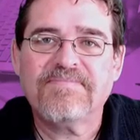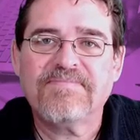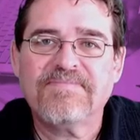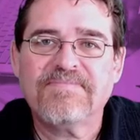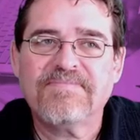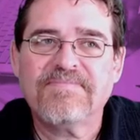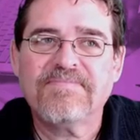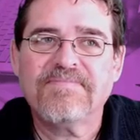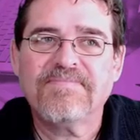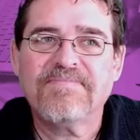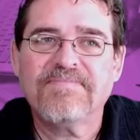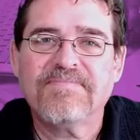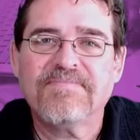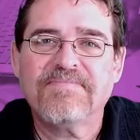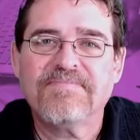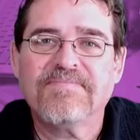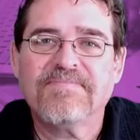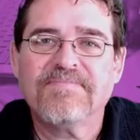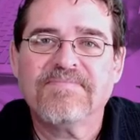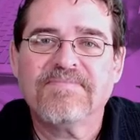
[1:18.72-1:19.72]

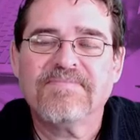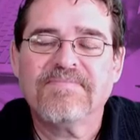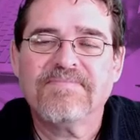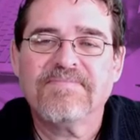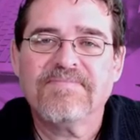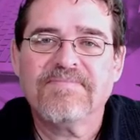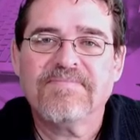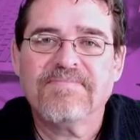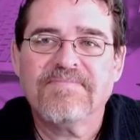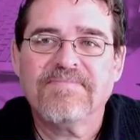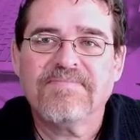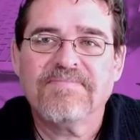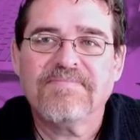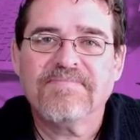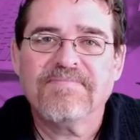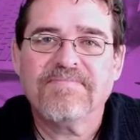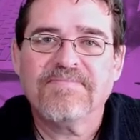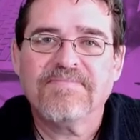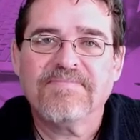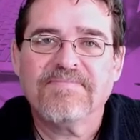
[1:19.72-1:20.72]

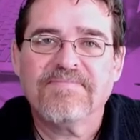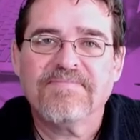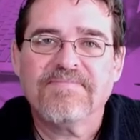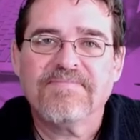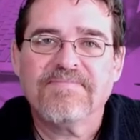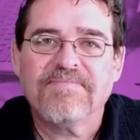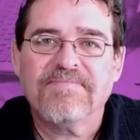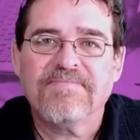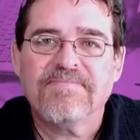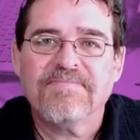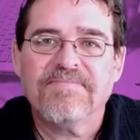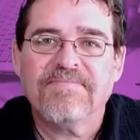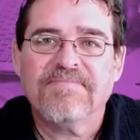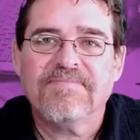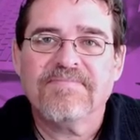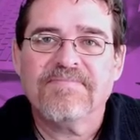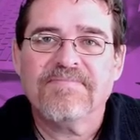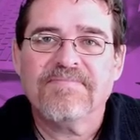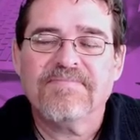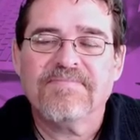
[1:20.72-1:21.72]

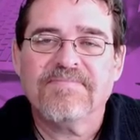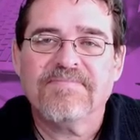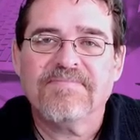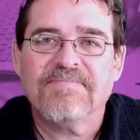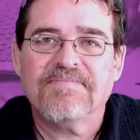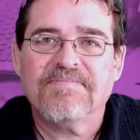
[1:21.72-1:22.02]
[no speech]